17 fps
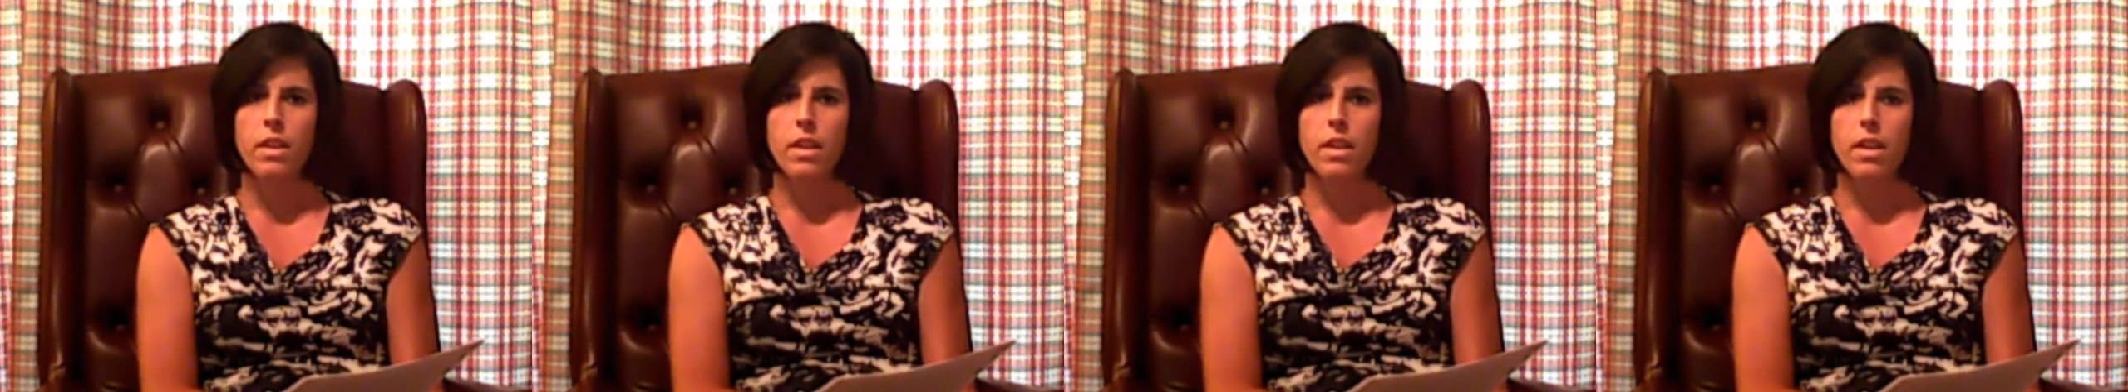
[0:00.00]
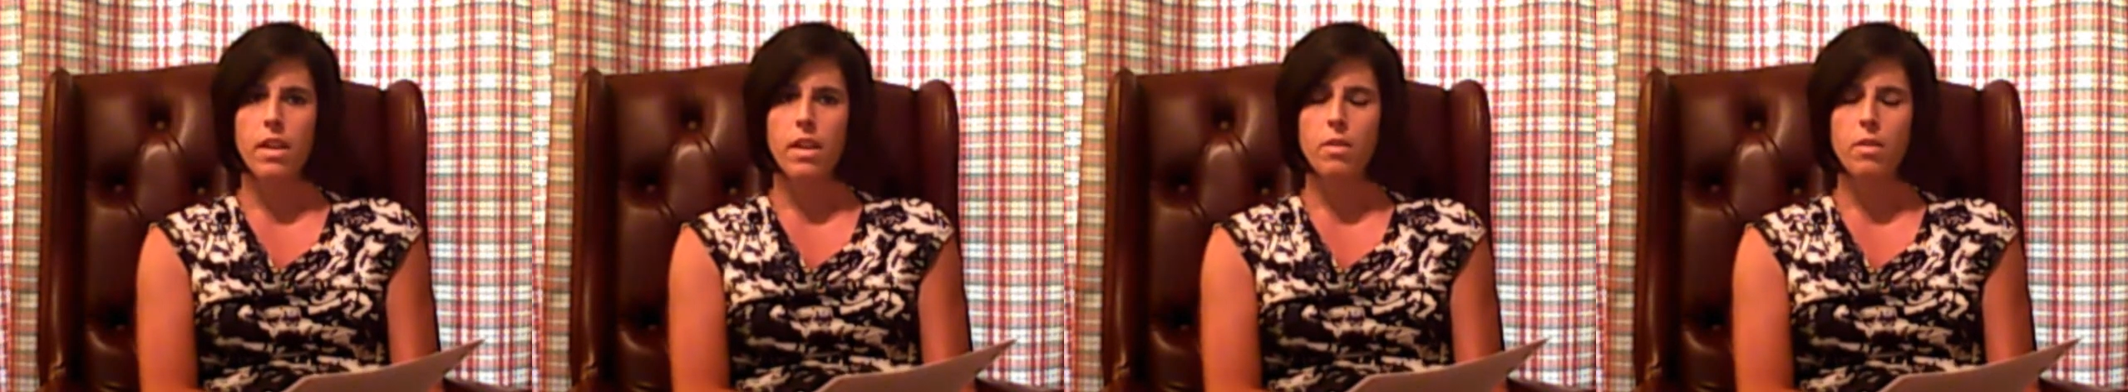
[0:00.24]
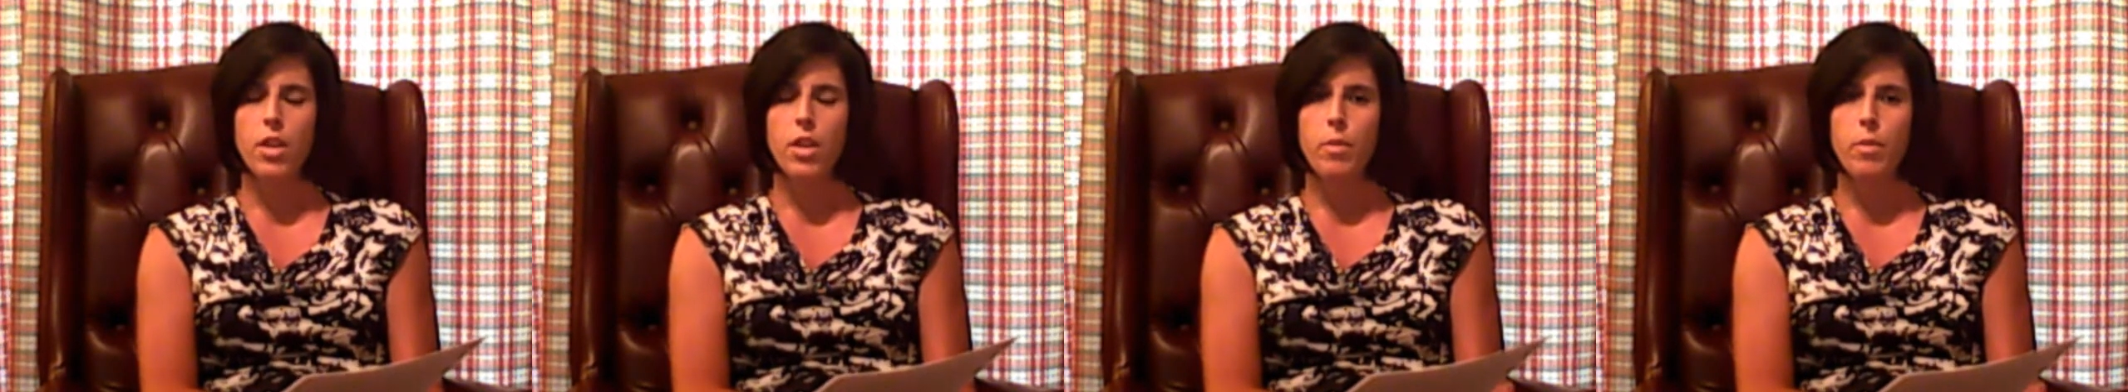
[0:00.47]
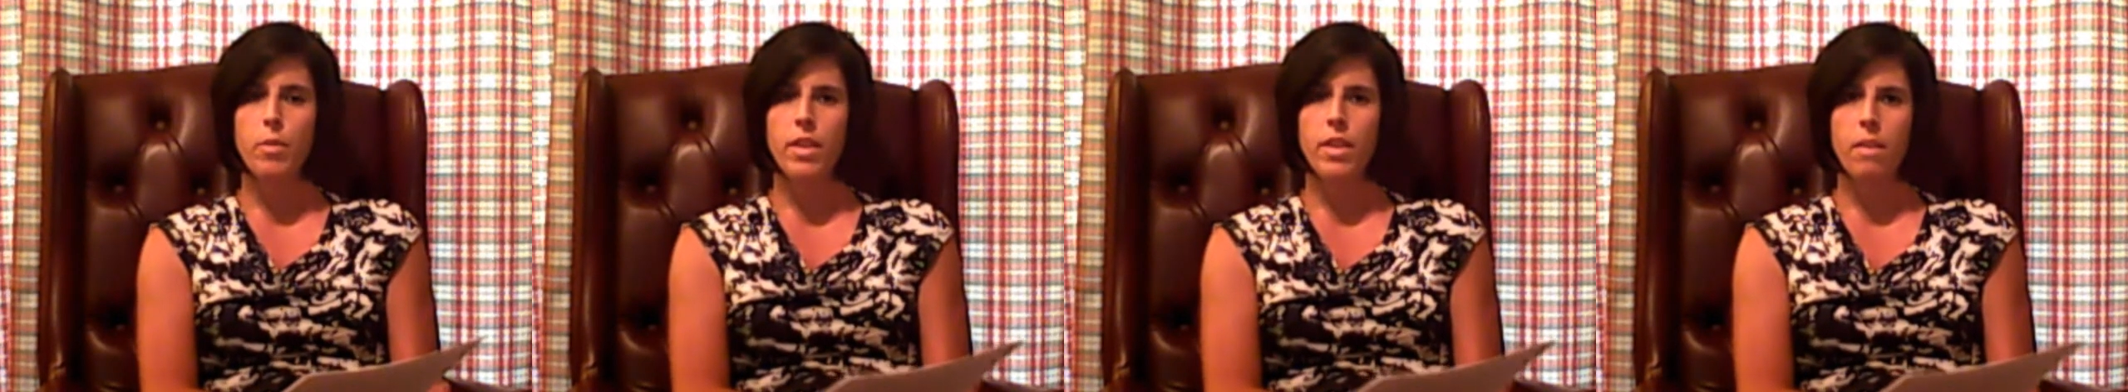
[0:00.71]
I was
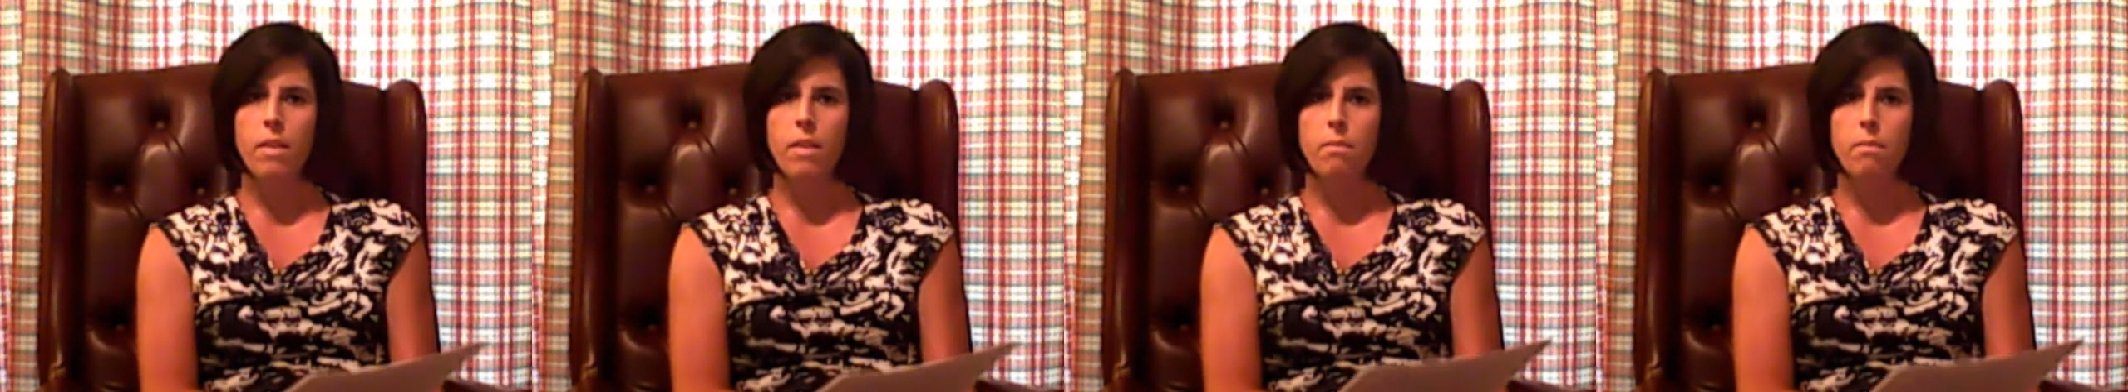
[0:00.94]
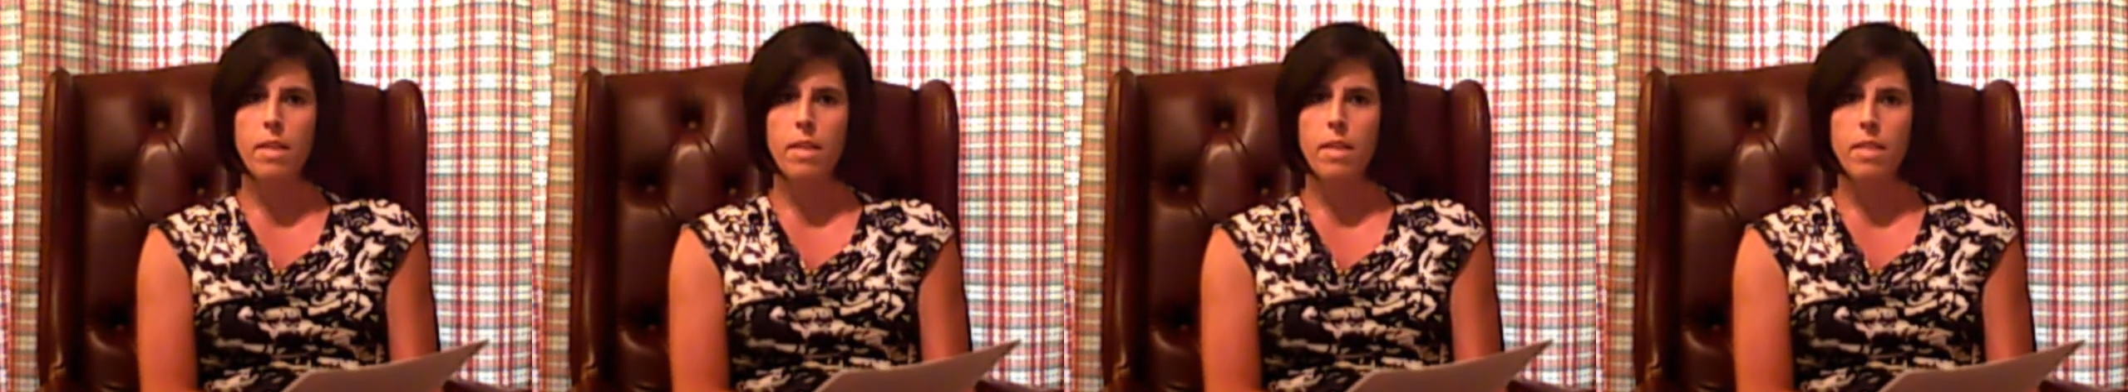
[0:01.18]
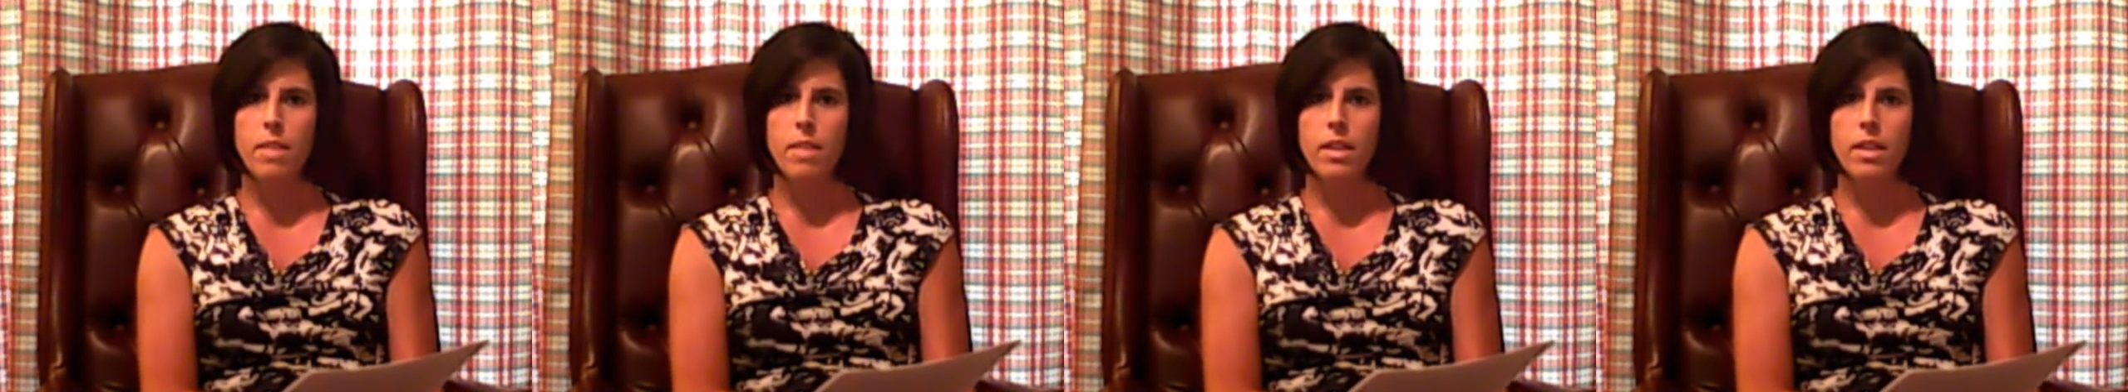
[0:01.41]
hoping that maybe we